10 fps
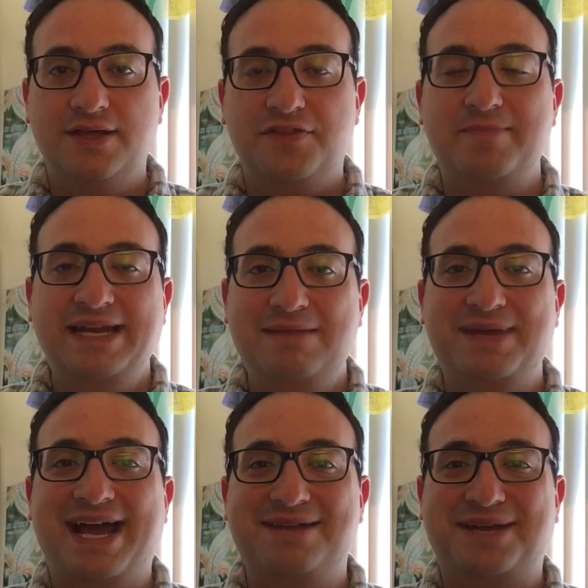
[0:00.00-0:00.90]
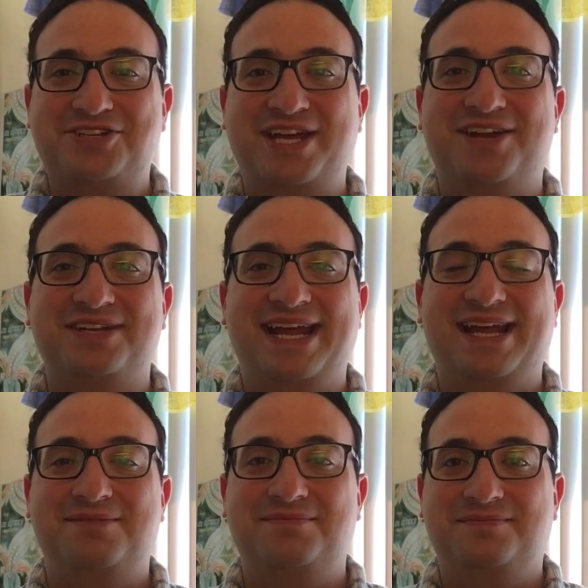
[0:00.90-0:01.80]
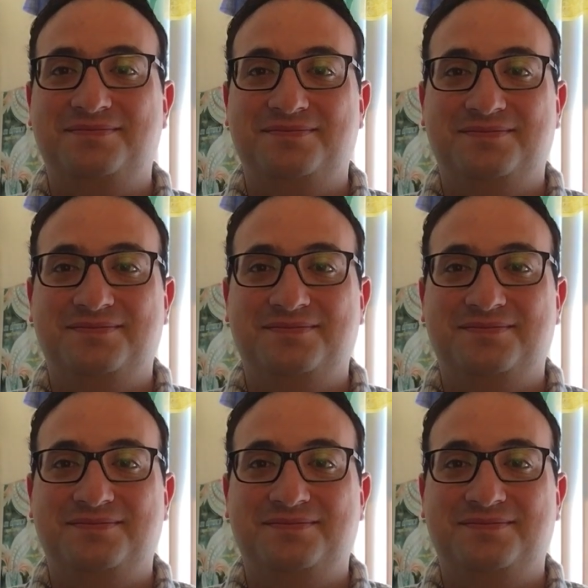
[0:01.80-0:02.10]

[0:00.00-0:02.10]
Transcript: The meaning behind my channel name